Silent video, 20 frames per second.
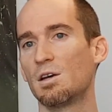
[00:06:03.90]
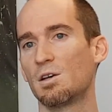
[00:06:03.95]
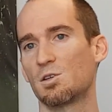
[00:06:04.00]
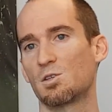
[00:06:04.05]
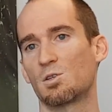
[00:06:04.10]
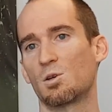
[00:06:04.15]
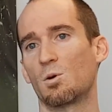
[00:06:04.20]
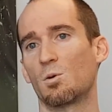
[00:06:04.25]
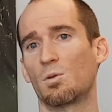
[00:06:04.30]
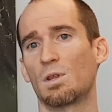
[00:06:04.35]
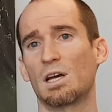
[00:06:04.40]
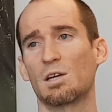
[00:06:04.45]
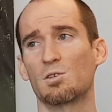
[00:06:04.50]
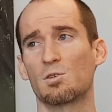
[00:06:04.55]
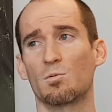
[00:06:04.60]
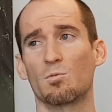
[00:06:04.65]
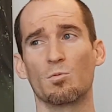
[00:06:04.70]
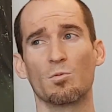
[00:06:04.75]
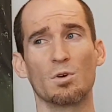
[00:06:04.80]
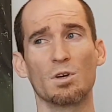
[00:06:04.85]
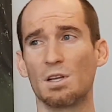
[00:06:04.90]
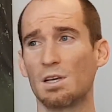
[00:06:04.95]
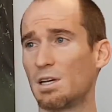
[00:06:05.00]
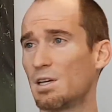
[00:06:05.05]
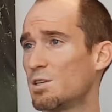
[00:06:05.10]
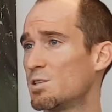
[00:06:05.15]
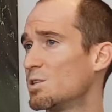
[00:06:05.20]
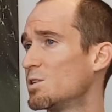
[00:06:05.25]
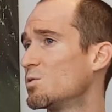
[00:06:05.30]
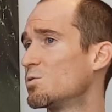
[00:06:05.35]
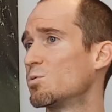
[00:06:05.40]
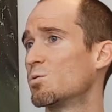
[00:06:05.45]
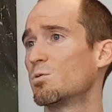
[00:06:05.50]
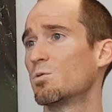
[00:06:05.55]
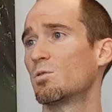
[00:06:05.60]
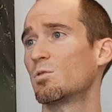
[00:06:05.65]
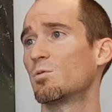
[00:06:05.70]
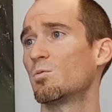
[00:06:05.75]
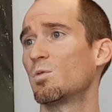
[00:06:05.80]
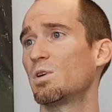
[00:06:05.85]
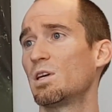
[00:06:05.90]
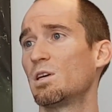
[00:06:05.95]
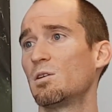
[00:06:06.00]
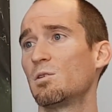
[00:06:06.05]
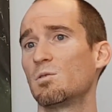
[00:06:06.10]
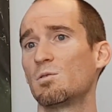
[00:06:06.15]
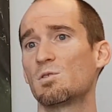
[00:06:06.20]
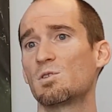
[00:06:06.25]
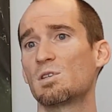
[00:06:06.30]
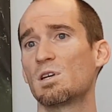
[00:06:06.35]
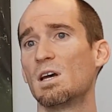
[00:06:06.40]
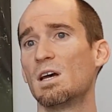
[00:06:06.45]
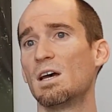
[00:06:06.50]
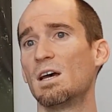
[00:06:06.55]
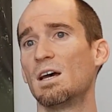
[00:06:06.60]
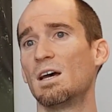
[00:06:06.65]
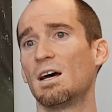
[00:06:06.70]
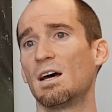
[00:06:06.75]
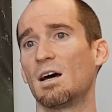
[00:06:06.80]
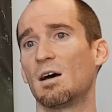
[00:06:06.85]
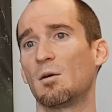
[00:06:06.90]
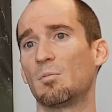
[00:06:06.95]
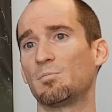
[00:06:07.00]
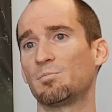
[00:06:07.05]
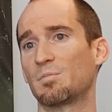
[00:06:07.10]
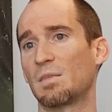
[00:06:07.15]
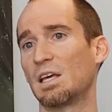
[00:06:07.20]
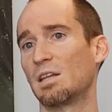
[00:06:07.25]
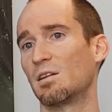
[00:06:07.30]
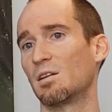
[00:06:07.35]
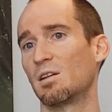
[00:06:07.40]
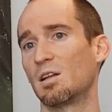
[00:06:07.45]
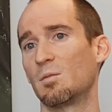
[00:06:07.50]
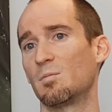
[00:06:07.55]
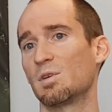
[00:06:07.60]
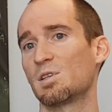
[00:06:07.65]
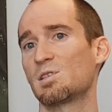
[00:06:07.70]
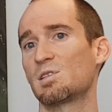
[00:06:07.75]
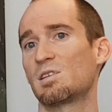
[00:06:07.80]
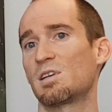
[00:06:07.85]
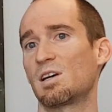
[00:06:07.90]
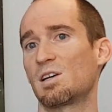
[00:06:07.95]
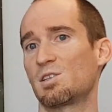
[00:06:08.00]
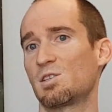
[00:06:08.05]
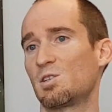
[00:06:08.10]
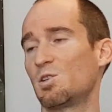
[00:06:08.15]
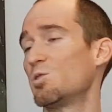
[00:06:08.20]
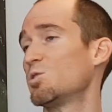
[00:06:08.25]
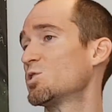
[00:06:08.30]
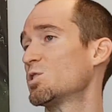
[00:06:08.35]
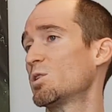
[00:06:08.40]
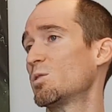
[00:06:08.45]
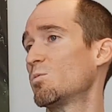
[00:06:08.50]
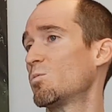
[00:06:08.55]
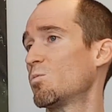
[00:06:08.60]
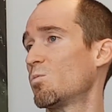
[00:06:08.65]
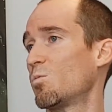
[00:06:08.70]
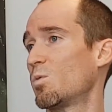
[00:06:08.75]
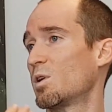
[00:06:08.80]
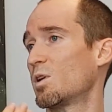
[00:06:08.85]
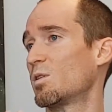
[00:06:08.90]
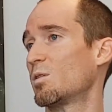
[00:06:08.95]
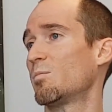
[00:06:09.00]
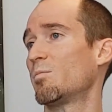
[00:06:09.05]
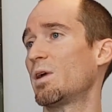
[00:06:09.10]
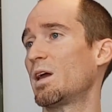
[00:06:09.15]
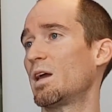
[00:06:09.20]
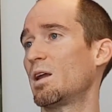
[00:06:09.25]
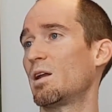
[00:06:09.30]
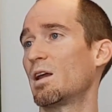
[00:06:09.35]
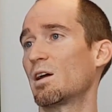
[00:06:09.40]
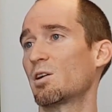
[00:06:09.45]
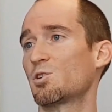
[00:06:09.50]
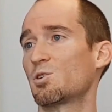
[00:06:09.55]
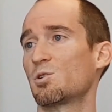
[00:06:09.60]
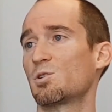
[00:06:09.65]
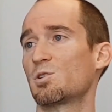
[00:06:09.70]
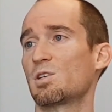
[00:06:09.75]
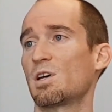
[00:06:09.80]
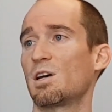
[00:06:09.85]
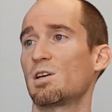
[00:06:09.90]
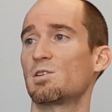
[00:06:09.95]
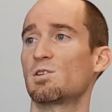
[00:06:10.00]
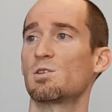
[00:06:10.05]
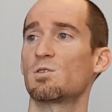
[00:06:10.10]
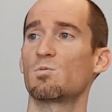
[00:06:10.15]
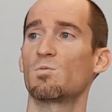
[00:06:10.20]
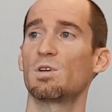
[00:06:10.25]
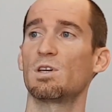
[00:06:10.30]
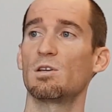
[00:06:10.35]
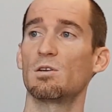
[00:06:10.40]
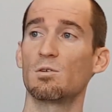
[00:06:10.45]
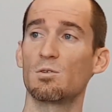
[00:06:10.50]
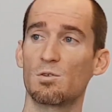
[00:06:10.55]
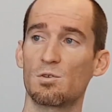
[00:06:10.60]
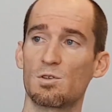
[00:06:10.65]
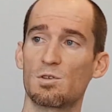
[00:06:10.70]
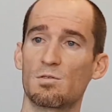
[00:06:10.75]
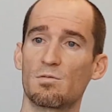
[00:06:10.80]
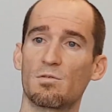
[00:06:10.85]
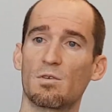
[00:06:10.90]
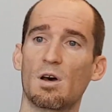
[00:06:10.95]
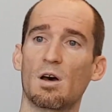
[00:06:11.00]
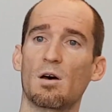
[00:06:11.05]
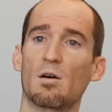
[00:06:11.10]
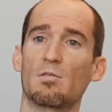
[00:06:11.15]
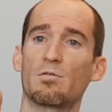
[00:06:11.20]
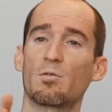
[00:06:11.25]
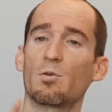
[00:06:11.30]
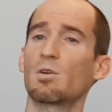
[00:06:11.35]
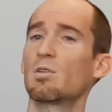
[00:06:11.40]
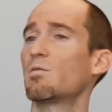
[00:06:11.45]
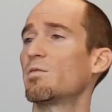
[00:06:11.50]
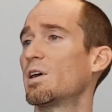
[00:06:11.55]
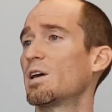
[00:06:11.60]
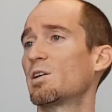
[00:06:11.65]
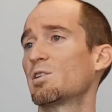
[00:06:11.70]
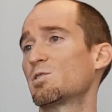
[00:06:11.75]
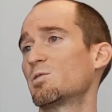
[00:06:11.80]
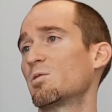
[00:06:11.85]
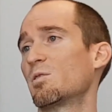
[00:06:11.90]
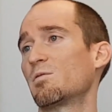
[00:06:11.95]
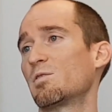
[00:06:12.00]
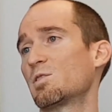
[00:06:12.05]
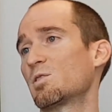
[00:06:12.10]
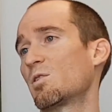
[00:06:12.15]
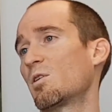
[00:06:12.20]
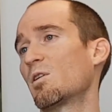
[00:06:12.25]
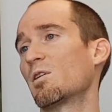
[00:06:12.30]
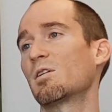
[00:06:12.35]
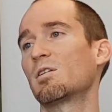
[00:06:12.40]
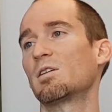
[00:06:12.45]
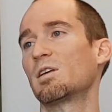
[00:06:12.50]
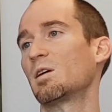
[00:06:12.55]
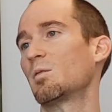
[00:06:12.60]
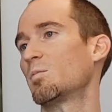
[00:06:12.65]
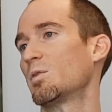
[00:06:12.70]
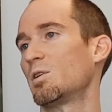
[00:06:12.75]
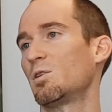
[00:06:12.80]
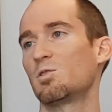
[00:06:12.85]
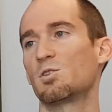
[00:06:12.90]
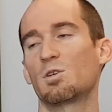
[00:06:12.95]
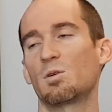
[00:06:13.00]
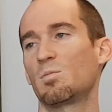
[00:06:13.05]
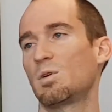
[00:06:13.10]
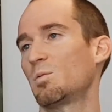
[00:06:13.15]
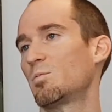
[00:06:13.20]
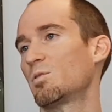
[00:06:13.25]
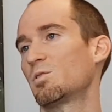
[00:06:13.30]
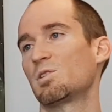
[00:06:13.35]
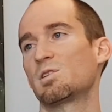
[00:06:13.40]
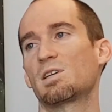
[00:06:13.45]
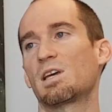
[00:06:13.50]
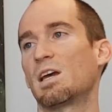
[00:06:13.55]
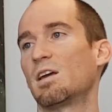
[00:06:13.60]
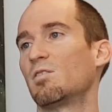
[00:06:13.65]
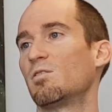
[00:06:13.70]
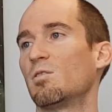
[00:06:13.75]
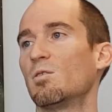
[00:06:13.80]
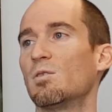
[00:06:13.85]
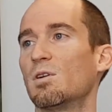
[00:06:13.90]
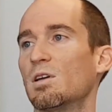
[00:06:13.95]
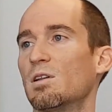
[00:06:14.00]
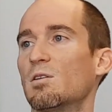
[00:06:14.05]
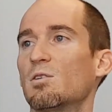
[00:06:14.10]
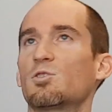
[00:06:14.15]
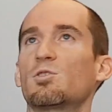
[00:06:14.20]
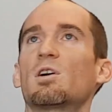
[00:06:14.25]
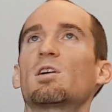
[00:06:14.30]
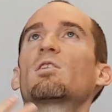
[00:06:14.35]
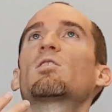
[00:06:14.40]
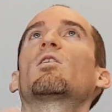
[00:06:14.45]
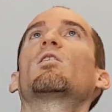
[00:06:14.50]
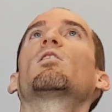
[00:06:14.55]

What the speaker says: So that's a really easy tool that we use. And the litmus test, usually one of the main exercises we use for the vagus nerve is gargling, but usually people just can't do it. They'll try to